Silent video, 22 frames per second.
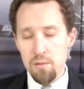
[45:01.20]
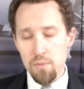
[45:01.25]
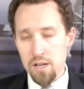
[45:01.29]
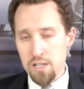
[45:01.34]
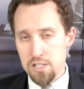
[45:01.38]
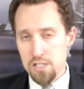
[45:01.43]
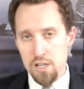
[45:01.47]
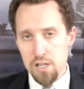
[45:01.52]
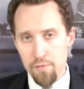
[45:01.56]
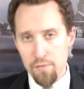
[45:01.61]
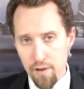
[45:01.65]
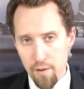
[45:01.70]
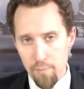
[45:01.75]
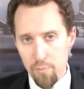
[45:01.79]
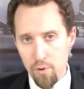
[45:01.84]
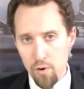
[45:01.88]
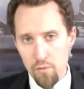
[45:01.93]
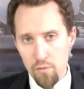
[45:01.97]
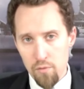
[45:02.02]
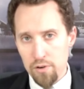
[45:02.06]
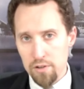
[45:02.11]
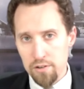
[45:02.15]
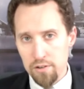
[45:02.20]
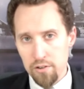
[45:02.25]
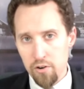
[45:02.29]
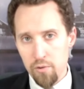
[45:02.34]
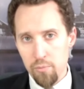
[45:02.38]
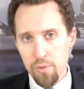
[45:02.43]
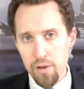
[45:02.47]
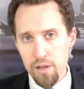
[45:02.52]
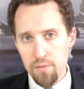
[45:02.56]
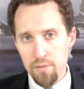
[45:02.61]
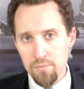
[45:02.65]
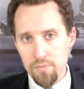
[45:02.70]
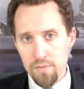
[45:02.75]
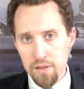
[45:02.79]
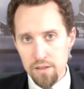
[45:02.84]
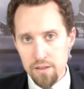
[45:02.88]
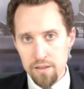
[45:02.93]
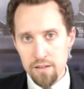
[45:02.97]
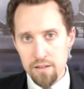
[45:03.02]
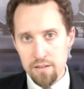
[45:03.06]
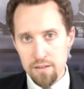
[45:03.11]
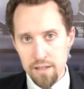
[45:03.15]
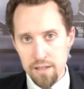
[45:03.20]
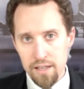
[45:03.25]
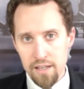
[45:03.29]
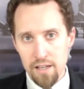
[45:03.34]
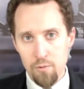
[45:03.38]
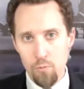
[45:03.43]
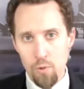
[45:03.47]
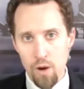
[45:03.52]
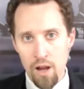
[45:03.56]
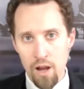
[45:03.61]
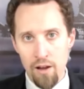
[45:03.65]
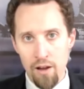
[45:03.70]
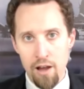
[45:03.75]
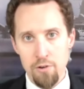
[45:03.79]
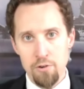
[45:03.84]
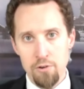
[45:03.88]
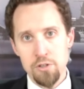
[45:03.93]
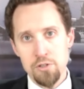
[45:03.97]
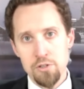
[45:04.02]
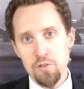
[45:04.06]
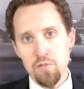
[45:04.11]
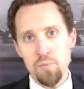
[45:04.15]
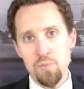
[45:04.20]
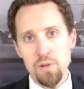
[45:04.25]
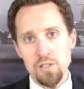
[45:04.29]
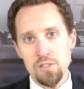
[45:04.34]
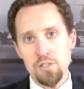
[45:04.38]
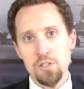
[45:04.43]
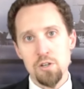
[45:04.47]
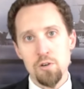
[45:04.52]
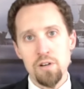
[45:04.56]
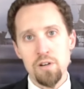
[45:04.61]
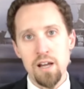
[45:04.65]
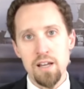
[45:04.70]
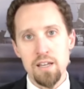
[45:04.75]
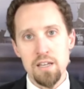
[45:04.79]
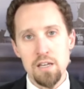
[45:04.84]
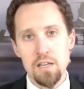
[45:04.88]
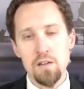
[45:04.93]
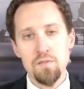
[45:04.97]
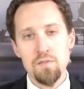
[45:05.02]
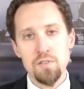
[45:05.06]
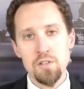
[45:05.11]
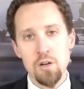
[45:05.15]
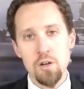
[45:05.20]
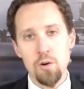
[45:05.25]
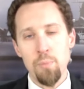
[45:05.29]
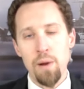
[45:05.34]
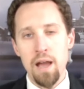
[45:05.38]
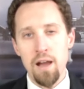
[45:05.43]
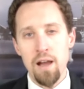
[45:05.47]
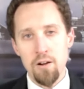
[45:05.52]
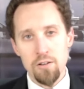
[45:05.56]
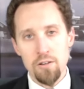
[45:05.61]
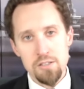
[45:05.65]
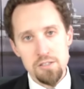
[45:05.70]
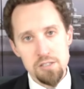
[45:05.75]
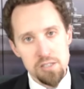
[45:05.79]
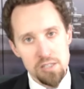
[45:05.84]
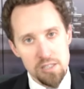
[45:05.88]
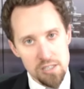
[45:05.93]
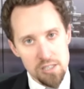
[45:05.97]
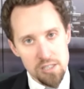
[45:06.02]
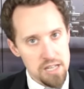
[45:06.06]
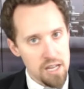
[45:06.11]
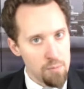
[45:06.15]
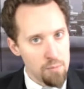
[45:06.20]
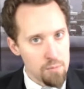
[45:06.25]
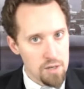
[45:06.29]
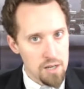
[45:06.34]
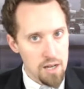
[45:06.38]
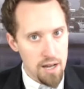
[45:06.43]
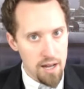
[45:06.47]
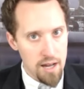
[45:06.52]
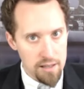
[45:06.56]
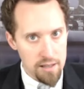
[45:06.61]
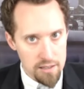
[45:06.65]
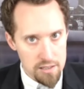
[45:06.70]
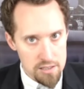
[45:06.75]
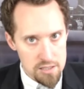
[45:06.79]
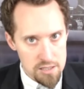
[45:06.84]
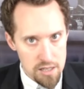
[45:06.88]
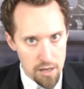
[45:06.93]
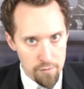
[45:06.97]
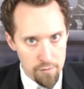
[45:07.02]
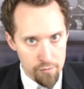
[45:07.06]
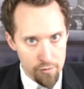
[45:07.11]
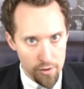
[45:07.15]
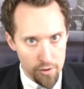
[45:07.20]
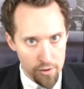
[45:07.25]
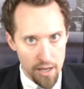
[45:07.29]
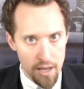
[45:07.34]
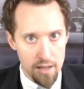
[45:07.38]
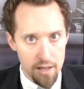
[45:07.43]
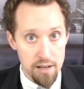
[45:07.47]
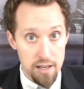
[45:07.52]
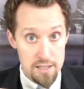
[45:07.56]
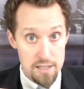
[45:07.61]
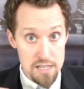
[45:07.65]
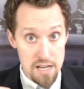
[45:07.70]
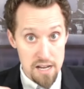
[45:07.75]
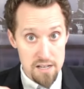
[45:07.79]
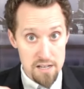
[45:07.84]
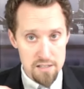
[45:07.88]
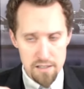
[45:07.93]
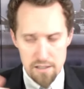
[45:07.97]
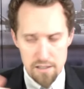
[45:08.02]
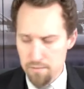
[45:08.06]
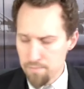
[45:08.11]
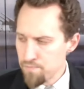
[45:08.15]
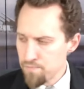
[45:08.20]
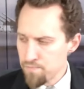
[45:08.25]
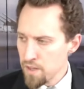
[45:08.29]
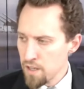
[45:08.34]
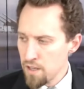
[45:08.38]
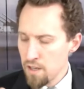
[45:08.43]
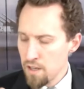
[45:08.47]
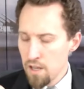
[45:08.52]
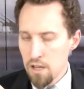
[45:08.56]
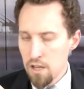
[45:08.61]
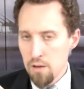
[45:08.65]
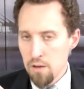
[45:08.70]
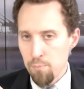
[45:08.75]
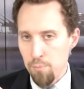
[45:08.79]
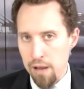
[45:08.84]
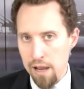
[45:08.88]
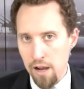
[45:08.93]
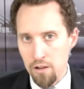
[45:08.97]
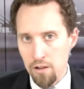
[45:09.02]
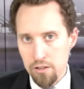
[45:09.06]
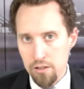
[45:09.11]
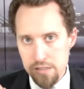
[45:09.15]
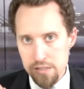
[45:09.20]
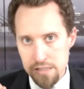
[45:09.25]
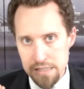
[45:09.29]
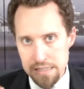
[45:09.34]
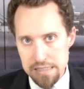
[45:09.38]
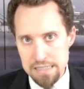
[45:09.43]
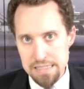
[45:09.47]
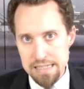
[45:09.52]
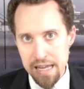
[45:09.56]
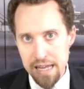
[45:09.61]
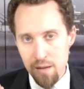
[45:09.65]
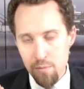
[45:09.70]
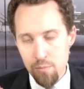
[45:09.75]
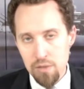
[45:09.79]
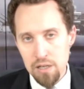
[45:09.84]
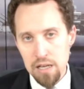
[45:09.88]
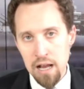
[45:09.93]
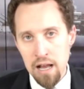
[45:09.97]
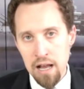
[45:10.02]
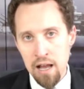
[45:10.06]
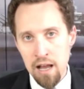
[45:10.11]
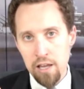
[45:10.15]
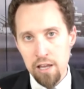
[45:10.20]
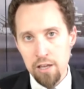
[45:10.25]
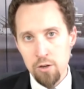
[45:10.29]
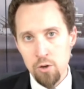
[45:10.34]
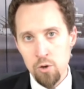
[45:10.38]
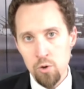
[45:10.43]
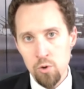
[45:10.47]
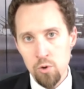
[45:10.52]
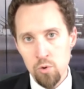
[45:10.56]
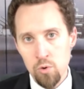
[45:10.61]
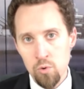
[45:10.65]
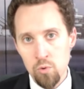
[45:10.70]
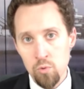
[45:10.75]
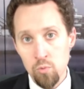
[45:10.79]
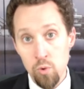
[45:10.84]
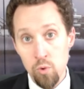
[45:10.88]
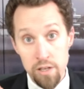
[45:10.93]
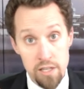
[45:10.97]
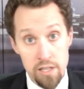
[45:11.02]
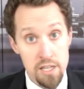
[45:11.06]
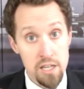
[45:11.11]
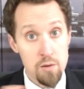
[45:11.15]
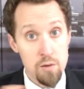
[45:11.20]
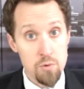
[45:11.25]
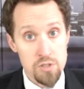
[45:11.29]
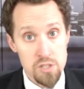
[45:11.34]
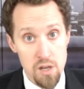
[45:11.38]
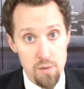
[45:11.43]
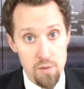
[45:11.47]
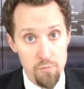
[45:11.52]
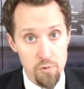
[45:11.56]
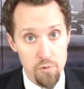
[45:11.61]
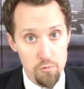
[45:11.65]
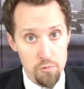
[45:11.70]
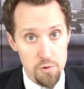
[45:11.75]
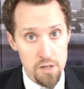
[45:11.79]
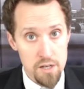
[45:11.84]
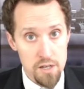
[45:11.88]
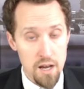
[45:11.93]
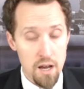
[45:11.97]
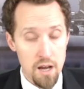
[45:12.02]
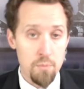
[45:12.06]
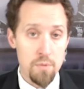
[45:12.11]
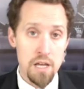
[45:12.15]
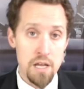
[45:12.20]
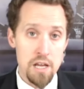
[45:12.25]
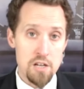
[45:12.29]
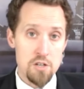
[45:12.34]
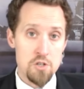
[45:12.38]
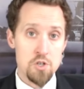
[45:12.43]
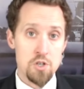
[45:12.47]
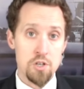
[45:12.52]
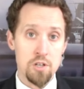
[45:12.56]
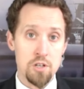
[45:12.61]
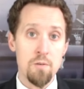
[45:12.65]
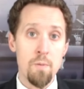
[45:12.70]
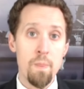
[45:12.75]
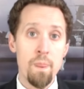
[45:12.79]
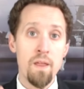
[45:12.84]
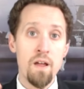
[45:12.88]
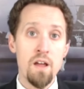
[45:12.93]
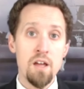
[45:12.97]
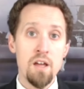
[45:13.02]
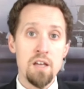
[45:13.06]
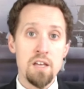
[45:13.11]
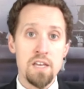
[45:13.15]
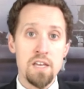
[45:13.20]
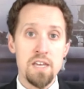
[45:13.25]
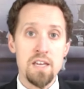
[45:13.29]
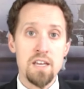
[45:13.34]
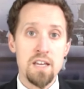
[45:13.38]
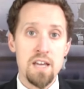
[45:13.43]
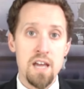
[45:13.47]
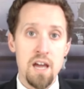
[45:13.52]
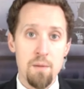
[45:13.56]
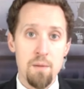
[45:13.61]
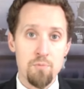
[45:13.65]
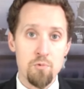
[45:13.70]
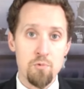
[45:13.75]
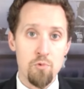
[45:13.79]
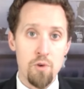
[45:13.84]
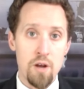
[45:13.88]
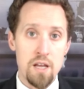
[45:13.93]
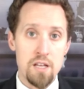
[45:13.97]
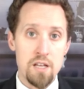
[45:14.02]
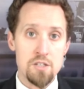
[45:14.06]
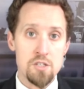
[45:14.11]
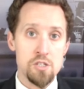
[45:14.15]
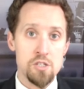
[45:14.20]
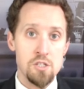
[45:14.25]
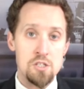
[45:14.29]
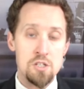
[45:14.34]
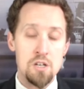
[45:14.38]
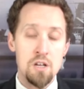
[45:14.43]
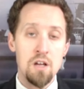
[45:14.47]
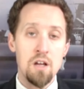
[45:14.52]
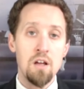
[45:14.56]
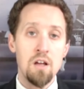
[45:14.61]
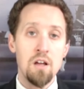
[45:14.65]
myself up over it a little bit, thinking, wow, how could you have been so naive? You know, Powell is the same guy. Let's not forget, as I did, Powell is the same guy who, when he was up for renomination, he kept rates